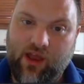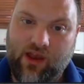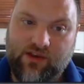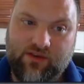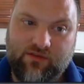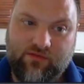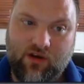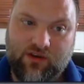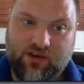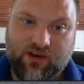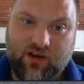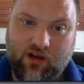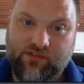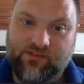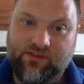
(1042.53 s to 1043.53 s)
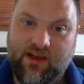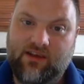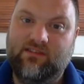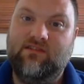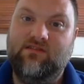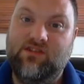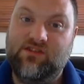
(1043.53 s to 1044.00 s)
and you've got your
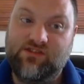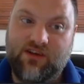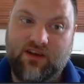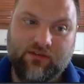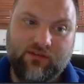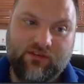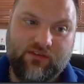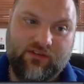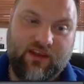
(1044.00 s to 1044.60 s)
contacts in your channels,